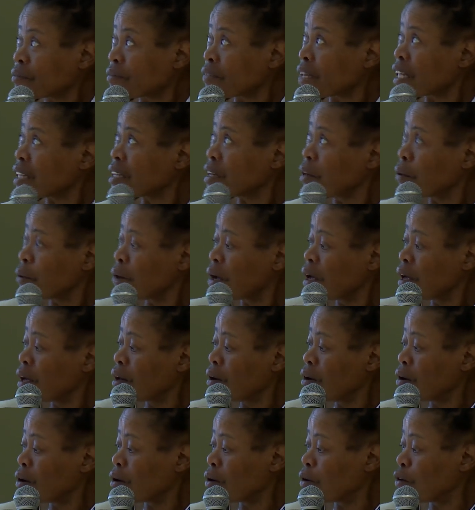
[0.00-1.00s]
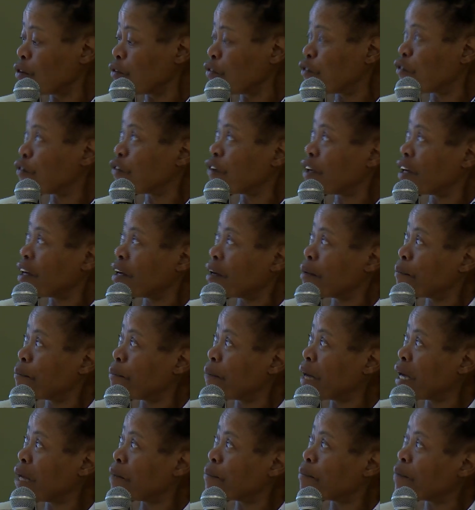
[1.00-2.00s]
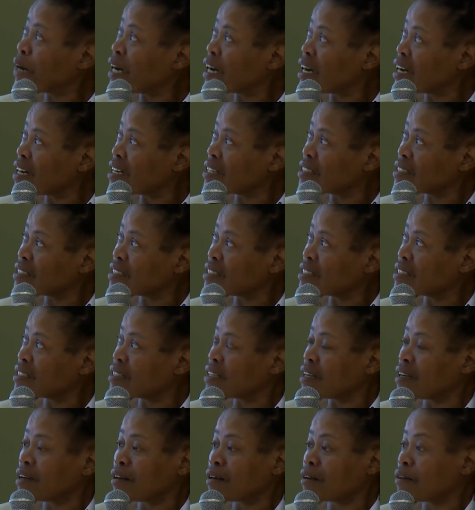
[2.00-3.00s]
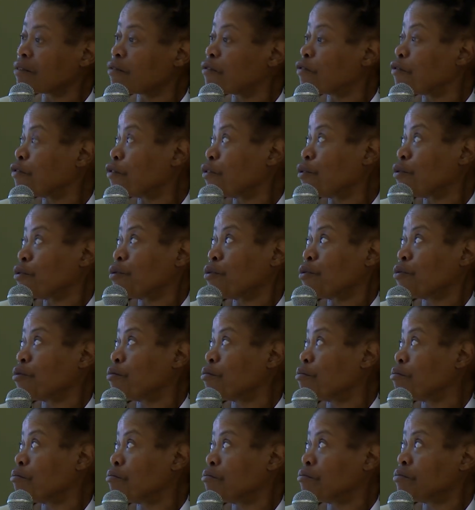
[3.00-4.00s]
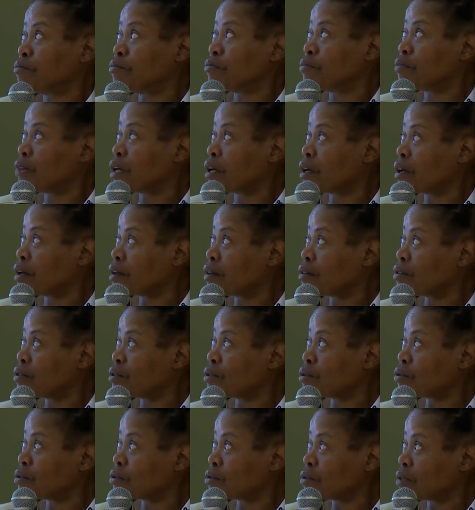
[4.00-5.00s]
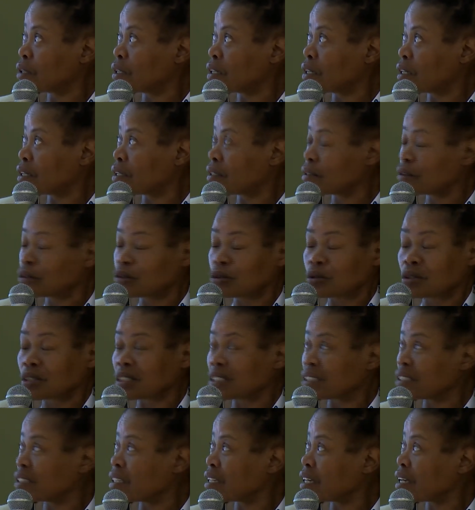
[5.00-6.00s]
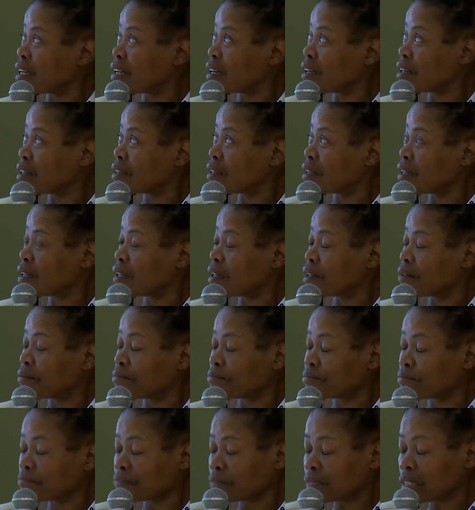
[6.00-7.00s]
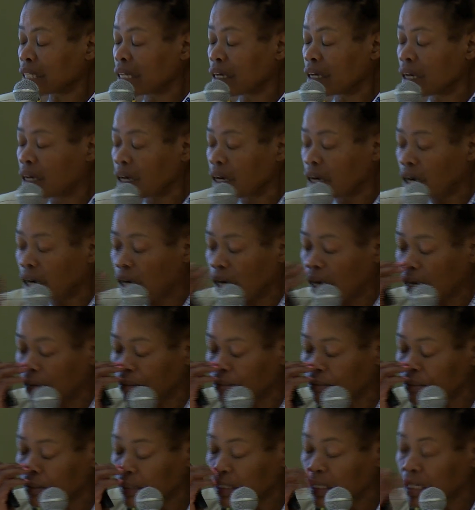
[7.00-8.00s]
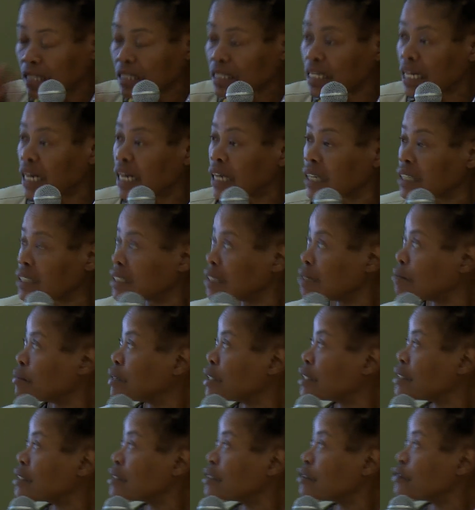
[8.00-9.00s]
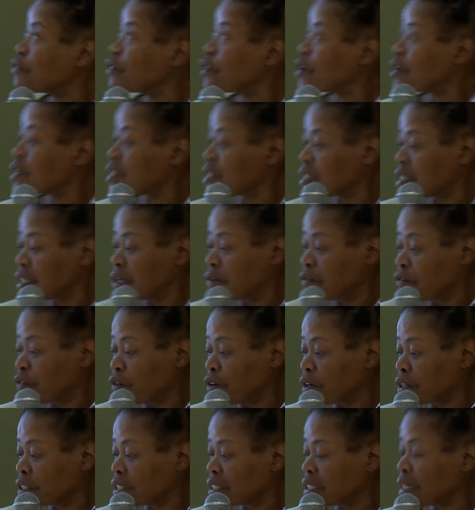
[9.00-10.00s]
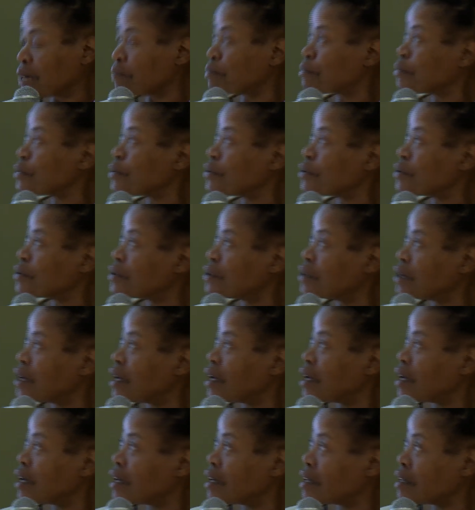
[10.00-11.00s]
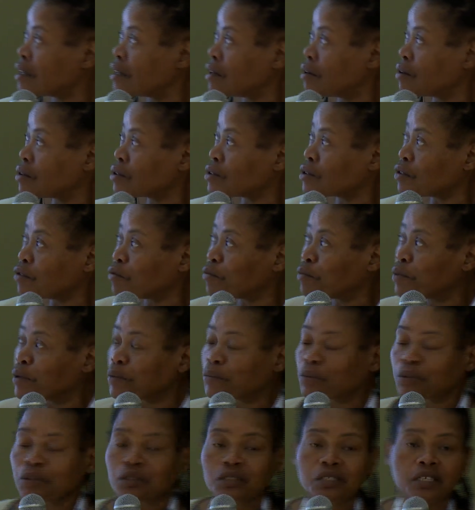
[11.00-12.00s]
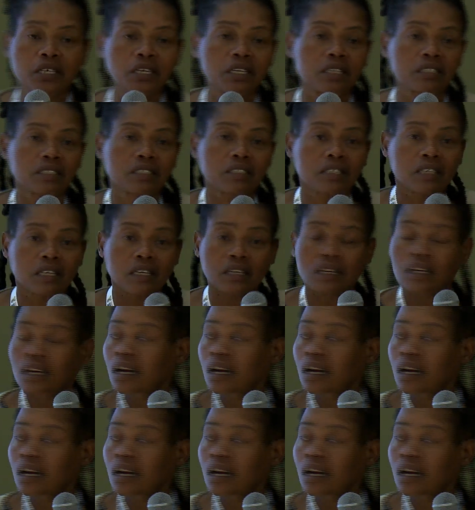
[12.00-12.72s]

There were a lot of papers for, using the satellite imagery, for example, lots of people trains, and